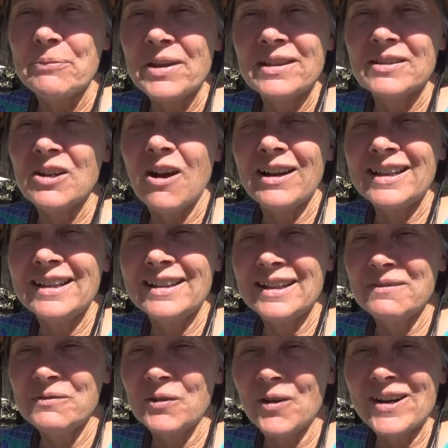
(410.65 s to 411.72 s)
and talking
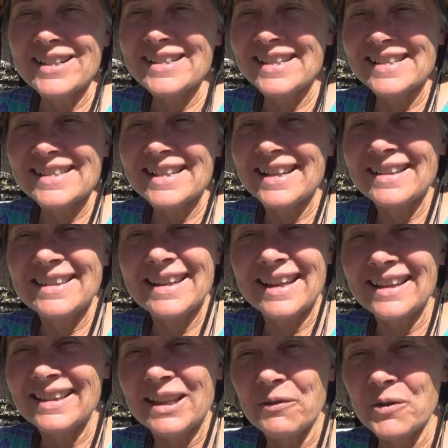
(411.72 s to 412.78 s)
in voices. I
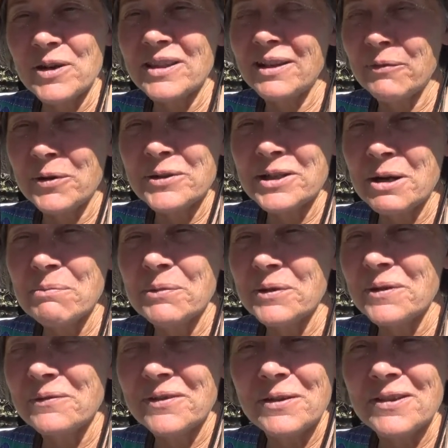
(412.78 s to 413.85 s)
think there were there were a number
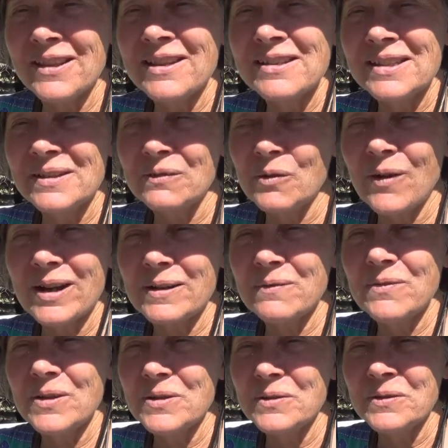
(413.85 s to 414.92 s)
of the list of quite a
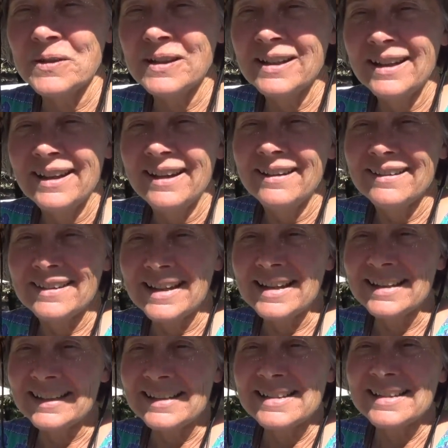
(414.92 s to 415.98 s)
few
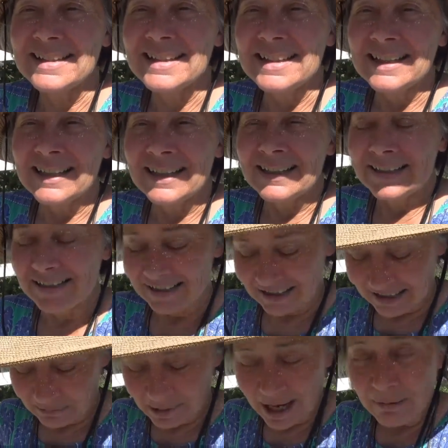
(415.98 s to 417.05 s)
things. Uh,
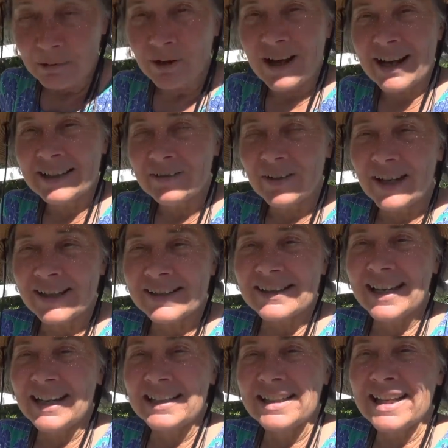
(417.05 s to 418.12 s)
the Bible kind of has
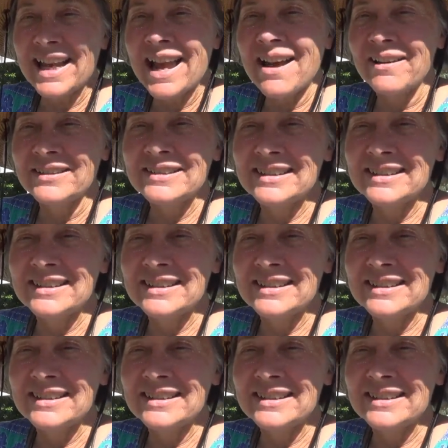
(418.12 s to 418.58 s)
Satan down.